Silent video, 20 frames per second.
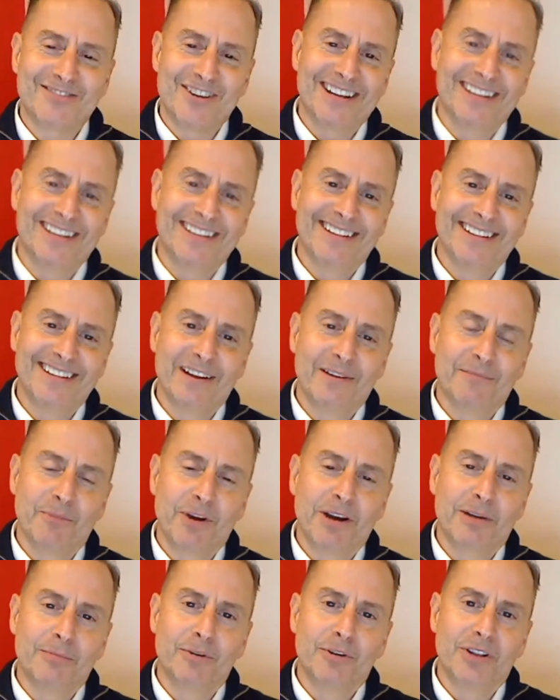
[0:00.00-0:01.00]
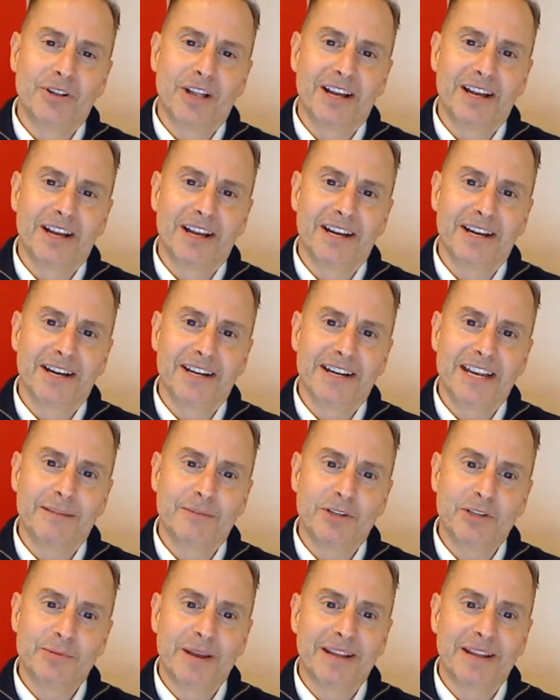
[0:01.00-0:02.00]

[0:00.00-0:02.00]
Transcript: right, the unbreakable Kimmy Schmidt.